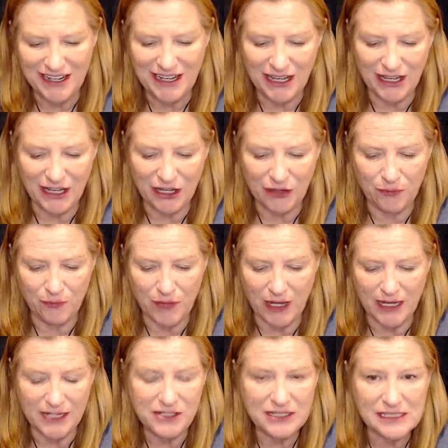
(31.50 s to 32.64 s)
Um,
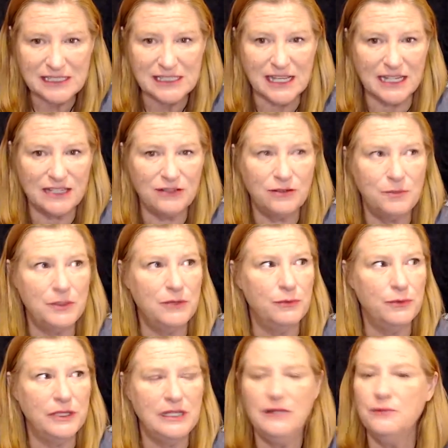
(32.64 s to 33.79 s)
I just decided to be
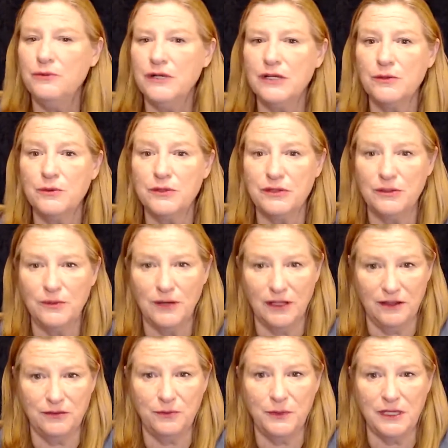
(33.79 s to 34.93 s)
really real with you all
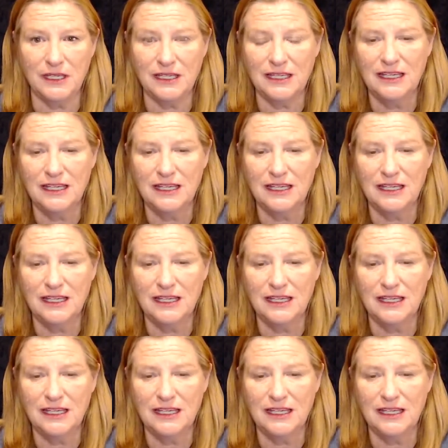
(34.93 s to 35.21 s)
this week.